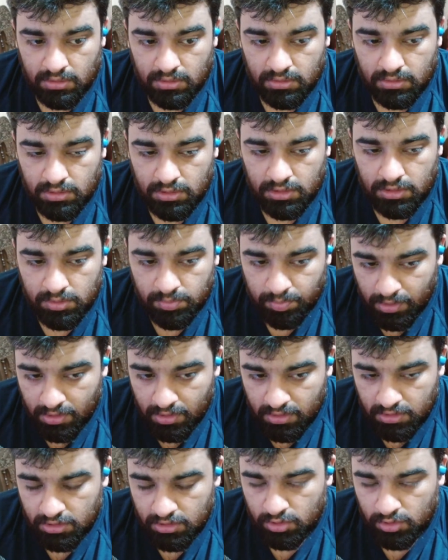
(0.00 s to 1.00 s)

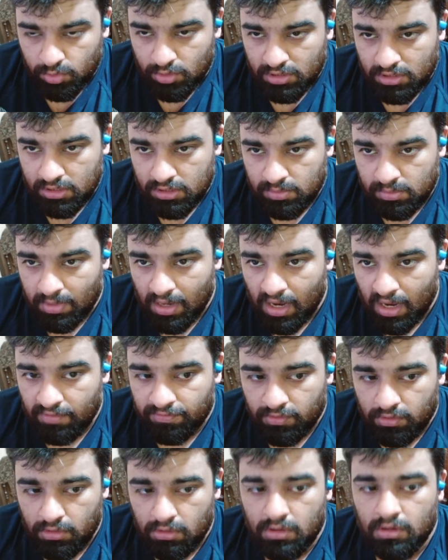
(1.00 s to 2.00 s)
Spurs versus
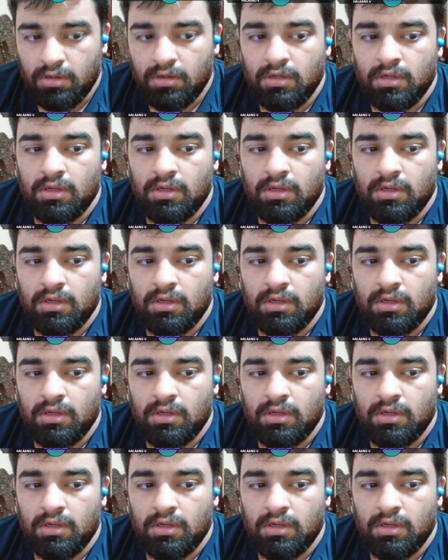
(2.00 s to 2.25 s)
Brentford.